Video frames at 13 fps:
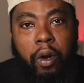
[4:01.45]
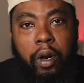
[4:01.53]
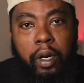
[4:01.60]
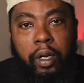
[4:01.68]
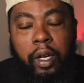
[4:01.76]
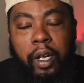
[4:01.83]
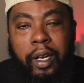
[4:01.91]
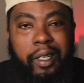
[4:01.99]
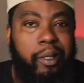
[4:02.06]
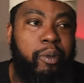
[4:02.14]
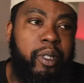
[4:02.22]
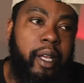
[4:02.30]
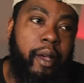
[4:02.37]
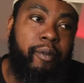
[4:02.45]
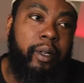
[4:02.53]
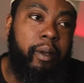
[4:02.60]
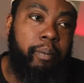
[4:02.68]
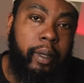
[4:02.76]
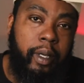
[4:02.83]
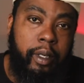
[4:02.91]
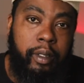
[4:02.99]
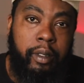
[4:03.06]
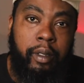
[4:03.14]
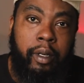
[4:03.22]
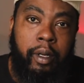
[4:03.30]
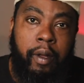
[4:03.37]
Carter, because he was definitely a beast.